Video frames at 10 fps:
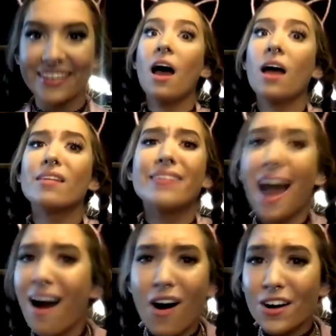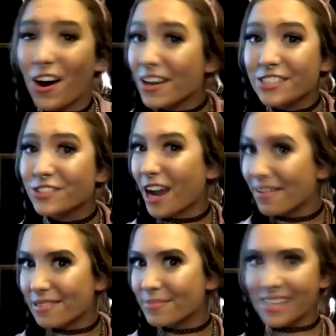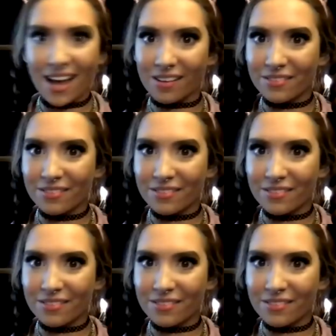Not all cars drive themselves.